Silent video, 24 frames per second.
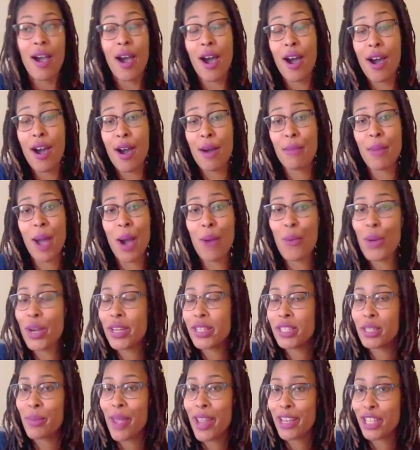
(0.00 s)
I wanted
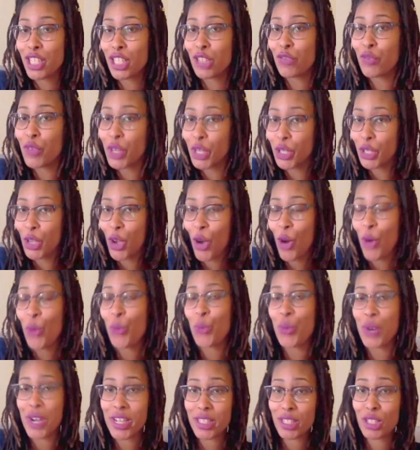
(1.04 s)
to make this video
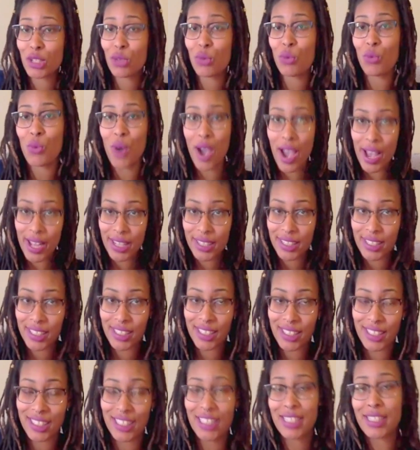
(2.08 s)
what to watch,
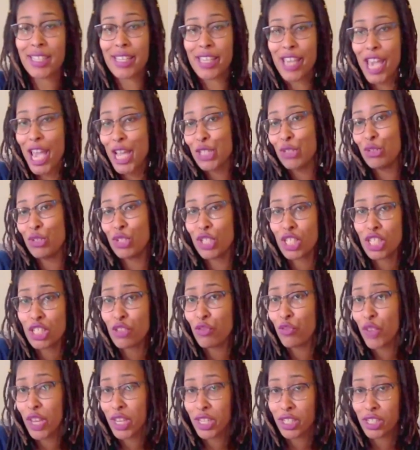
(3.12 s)
just in case you
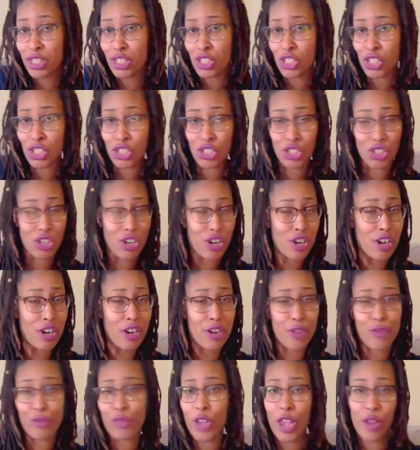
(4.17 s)
just finished
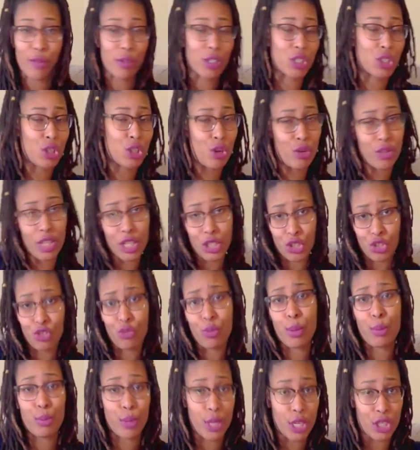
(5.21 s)
your favorite show that you've
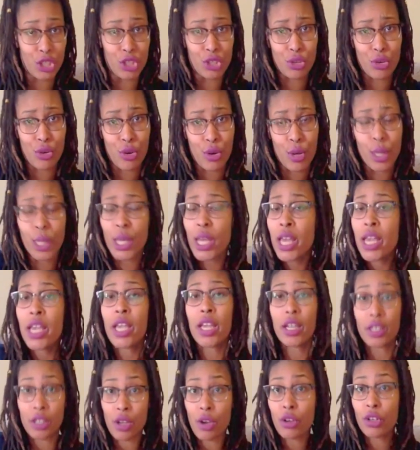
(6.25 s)
been binging on
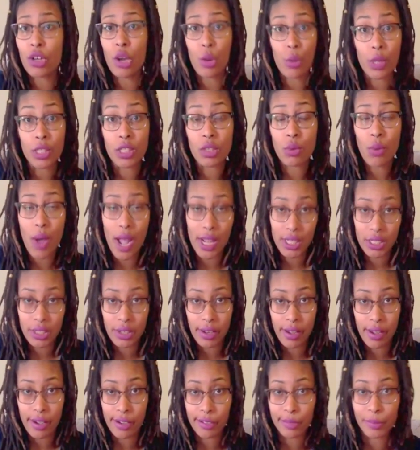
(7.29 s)
and don't know what to watch
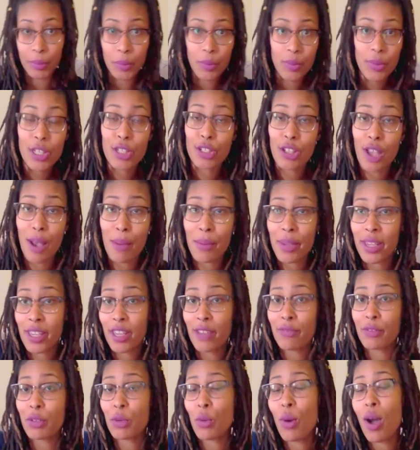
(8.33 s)
now. So I'm gonna
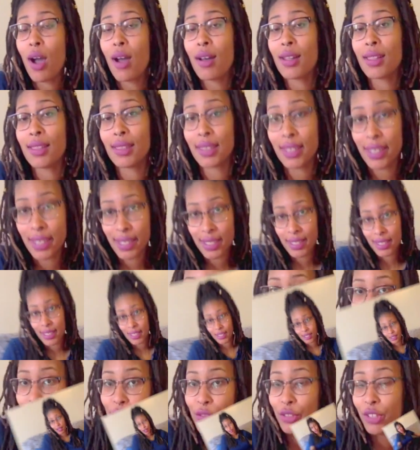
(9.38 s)
give you all a list
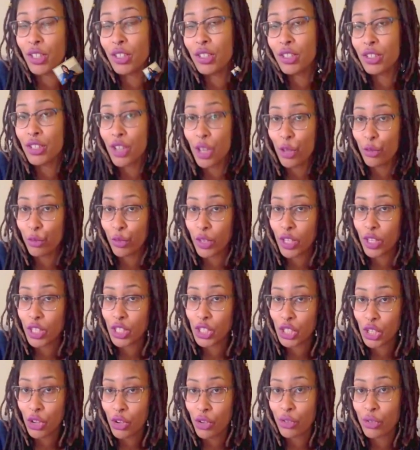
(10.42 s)
of these are Netflix
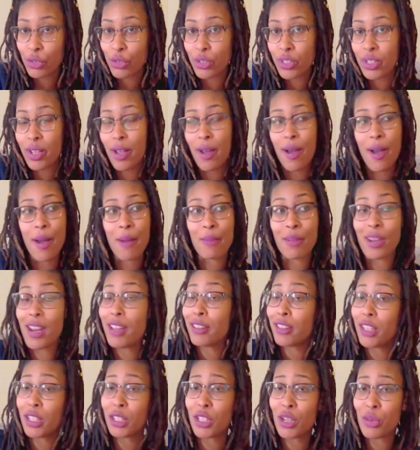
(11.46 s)
shows, and I
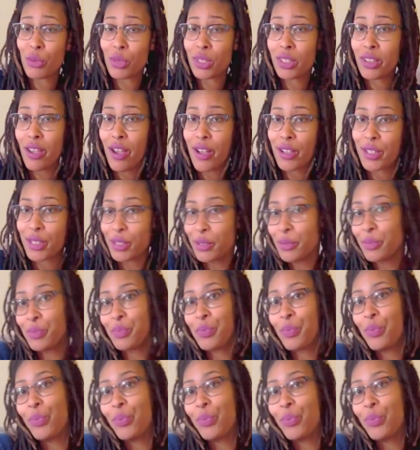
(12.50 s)
think they're really awesome.